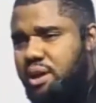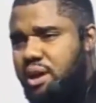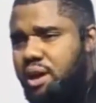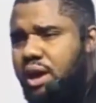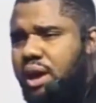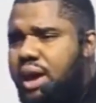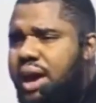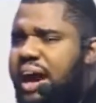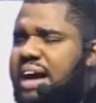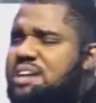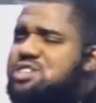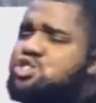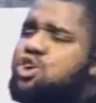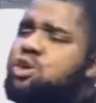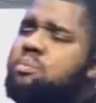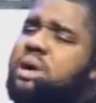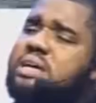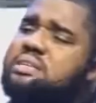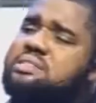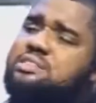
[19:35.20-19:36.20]
I saw
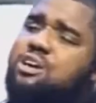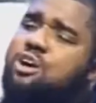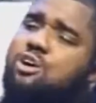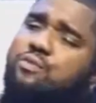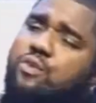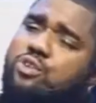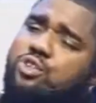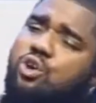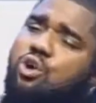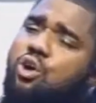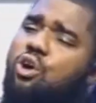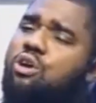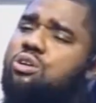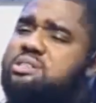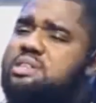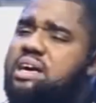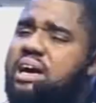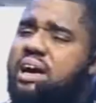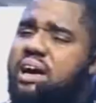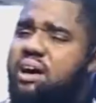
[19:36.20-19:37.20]
myself on the
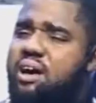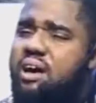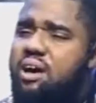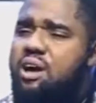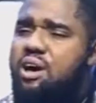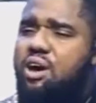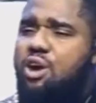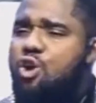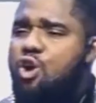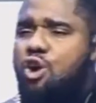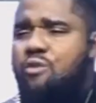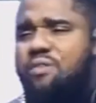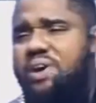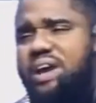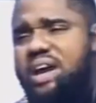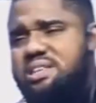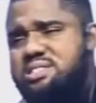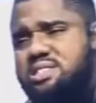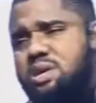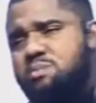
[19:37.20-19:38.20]
altar of an
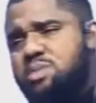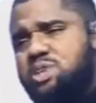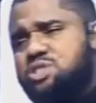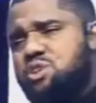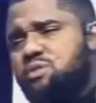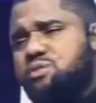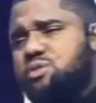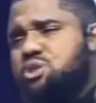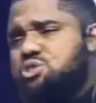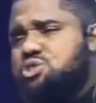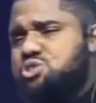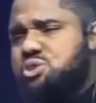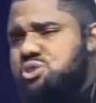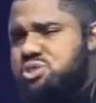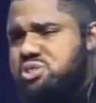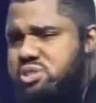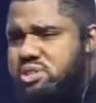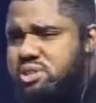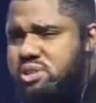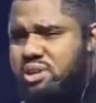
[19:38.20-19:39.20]
Assemblies of God
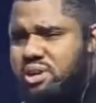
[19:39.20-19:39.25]
church.